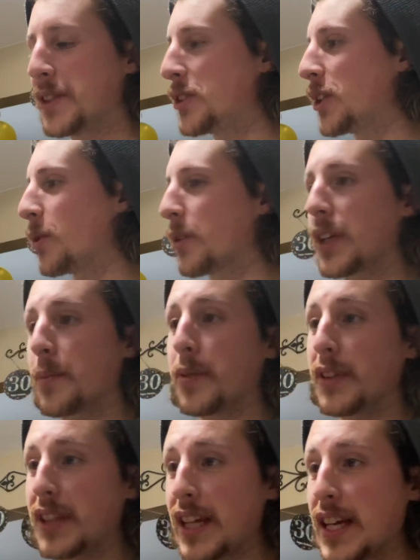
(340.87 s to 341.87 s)
So we're going to
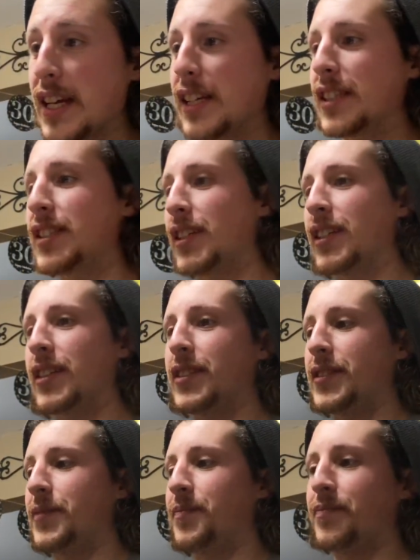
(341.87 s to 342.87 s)
put these
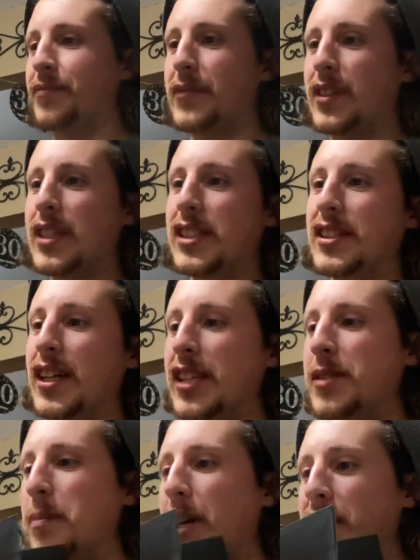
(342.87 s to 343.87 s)
this
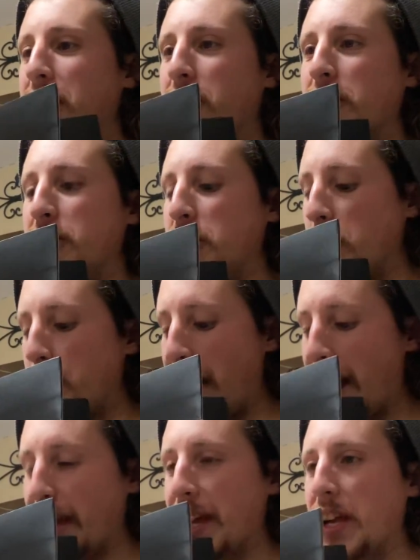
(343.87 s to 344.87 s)
nice Monte Cristo
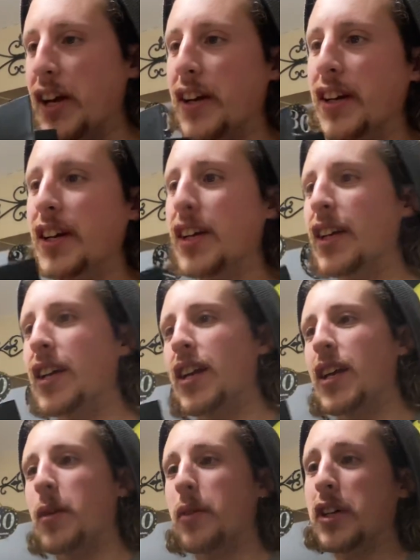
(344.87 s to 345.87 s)
bag here.
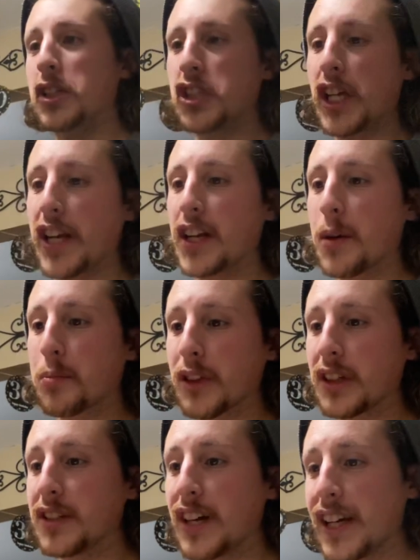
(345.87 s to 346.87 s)
We're going to shake it up
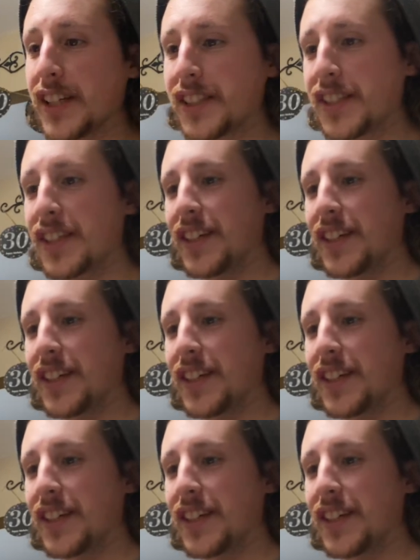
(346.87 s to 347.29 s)
real nice.